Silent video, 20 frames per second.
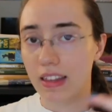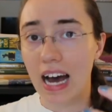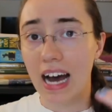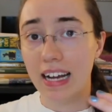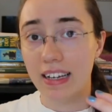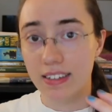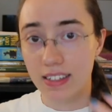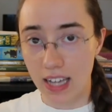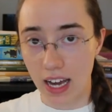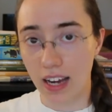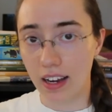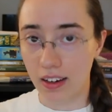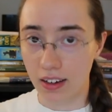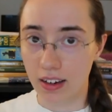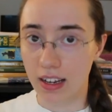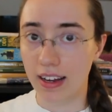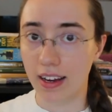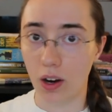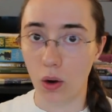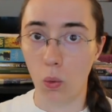That
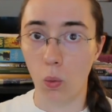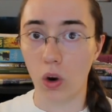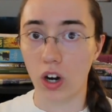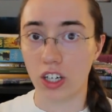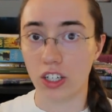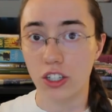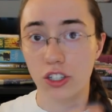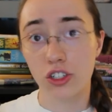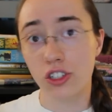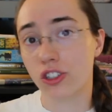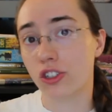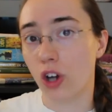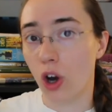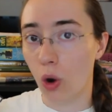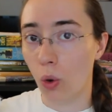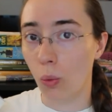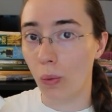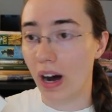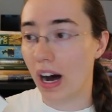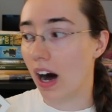technique worked
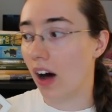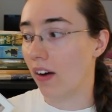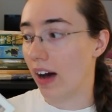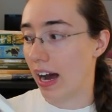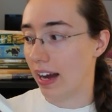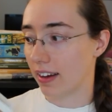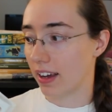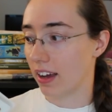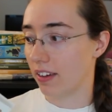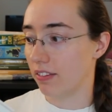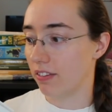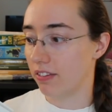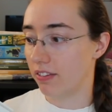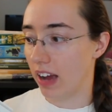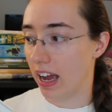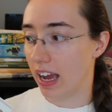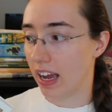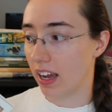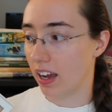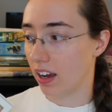so well at
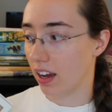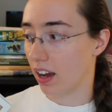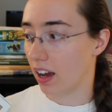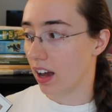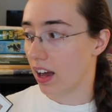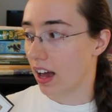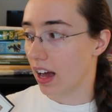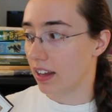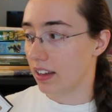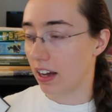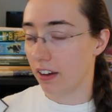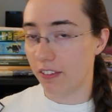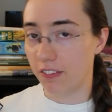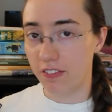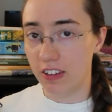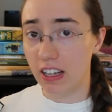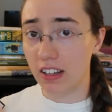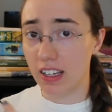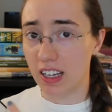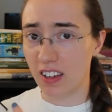conveying that
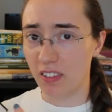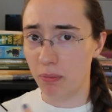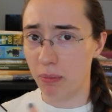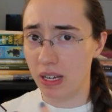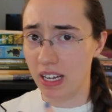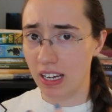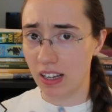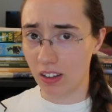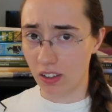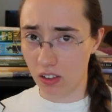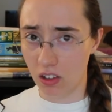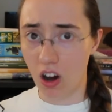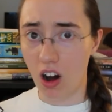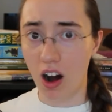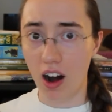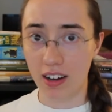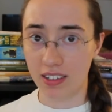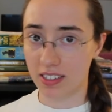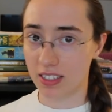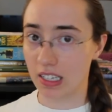feeling of being
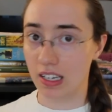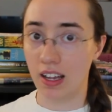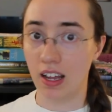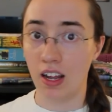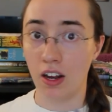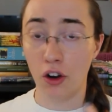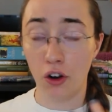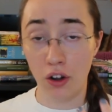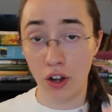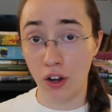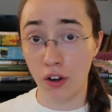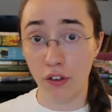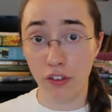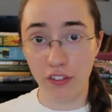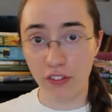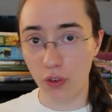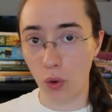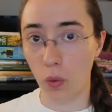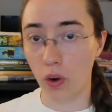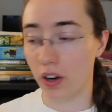lost in a, in a
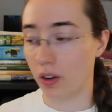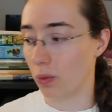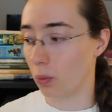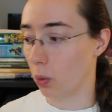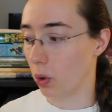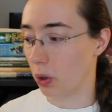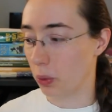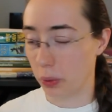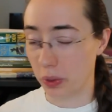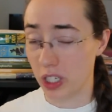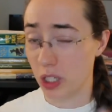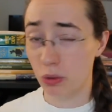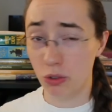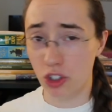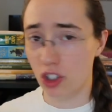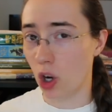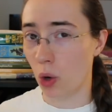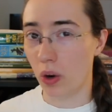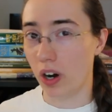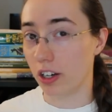foreign world where you
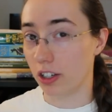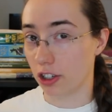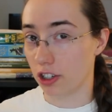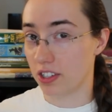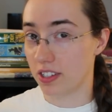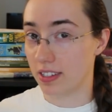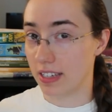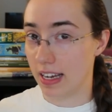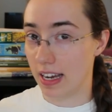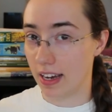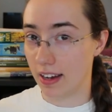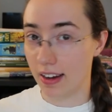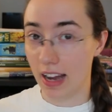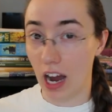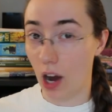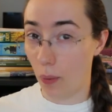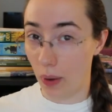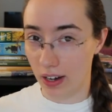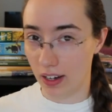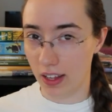don't understand
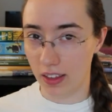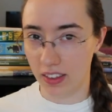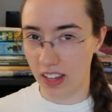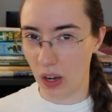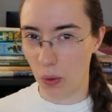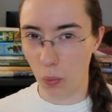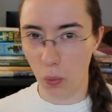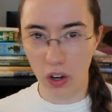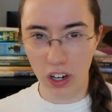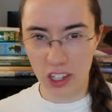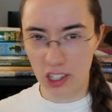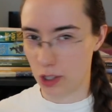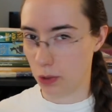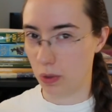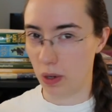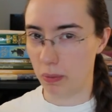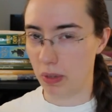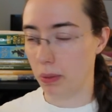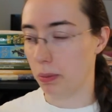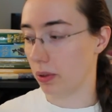how anything works or
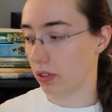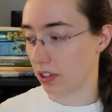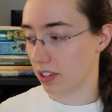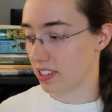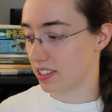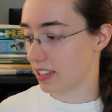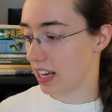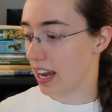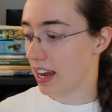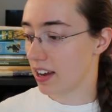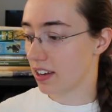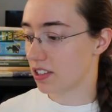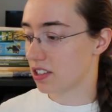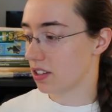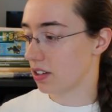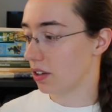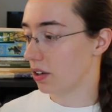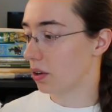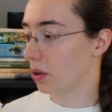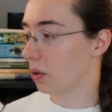what people are saying
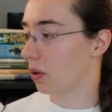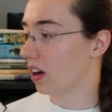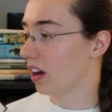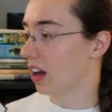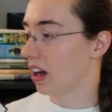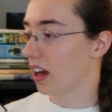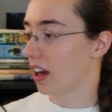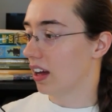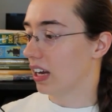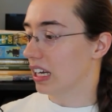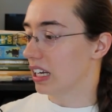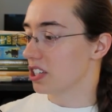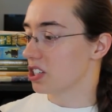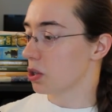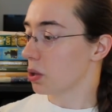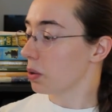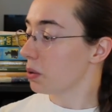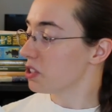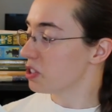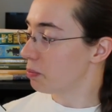to you.
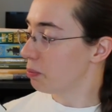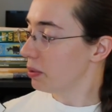So it was